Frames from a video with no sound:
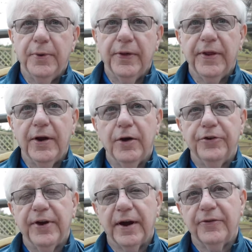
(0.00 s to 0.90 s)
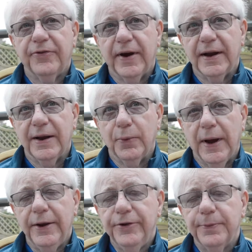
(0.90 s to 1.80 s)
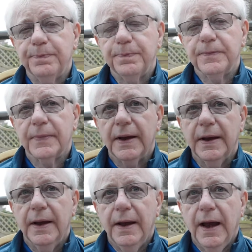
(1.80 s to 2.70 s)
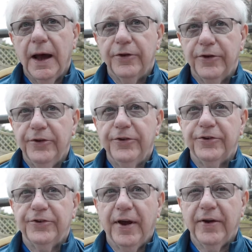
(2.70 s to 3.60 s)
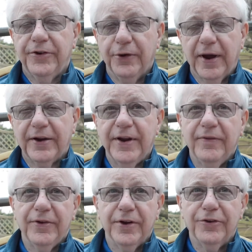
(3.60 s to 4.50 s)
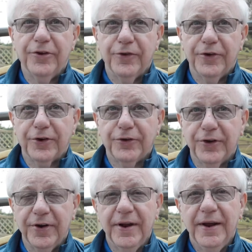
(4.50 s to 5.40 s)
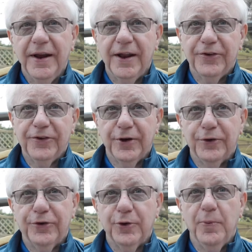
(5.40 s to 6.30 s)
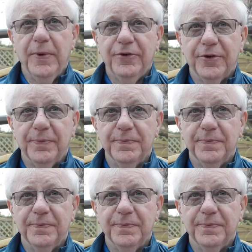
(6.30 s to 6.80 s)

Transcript: the oil tank finally went, and this is direct evidence of reduction in CO2 emission.